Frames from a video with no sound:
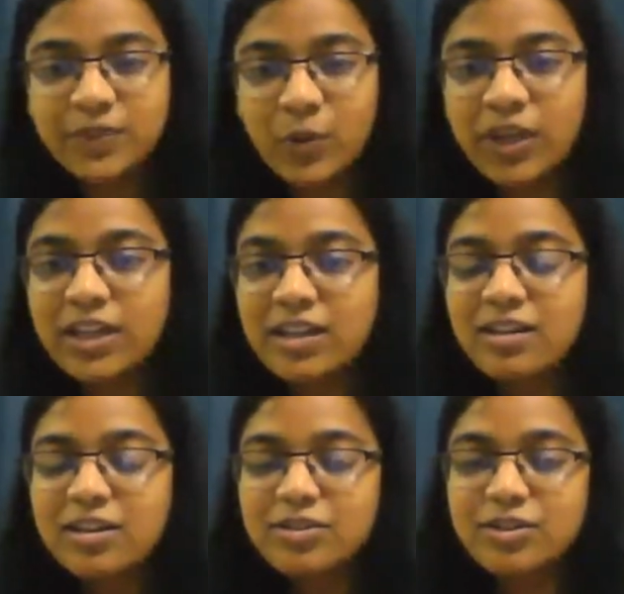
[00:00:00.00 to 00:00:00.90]
Okay,
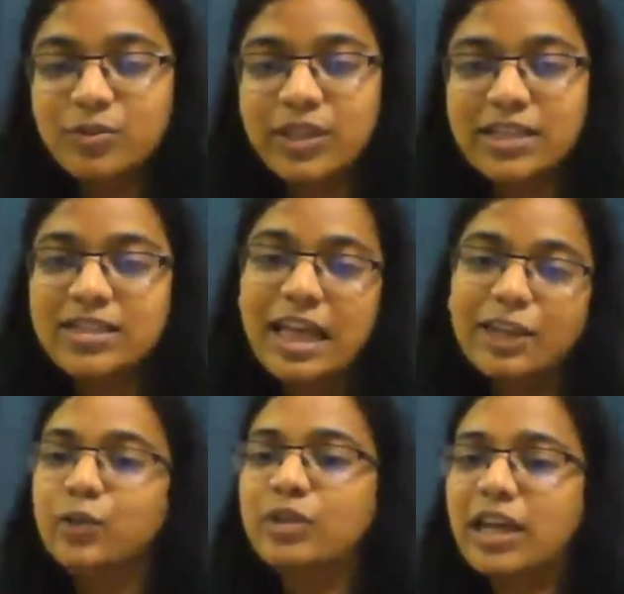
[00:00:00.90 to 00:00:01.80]
so yes,
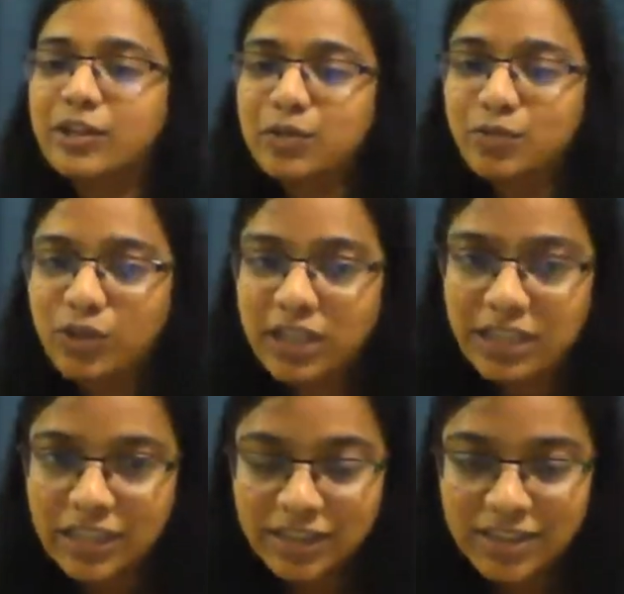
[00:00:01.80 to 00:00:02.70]
thank you for
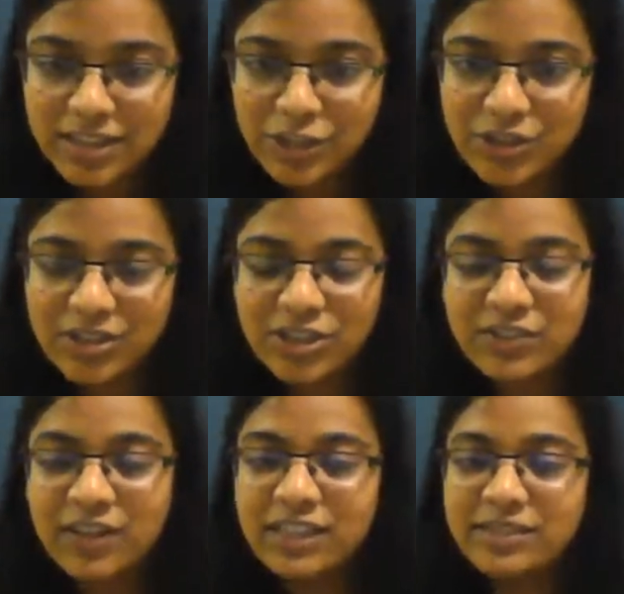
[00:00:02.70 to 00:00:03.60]
attending the session,
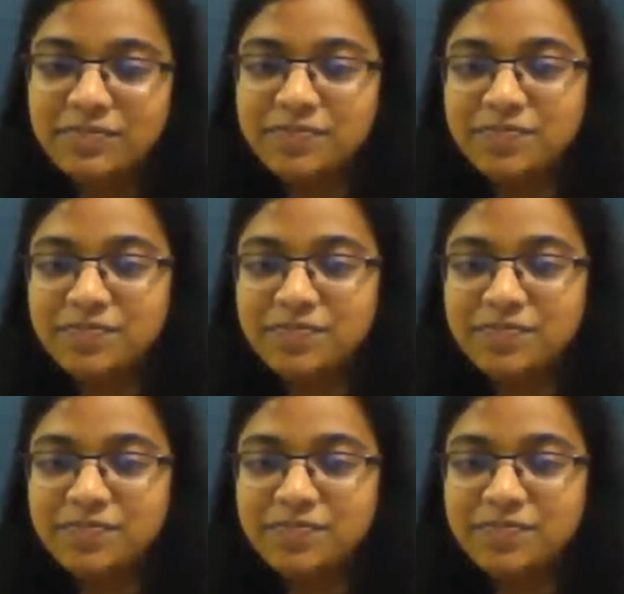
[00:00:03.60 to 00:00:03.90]
Shrivani,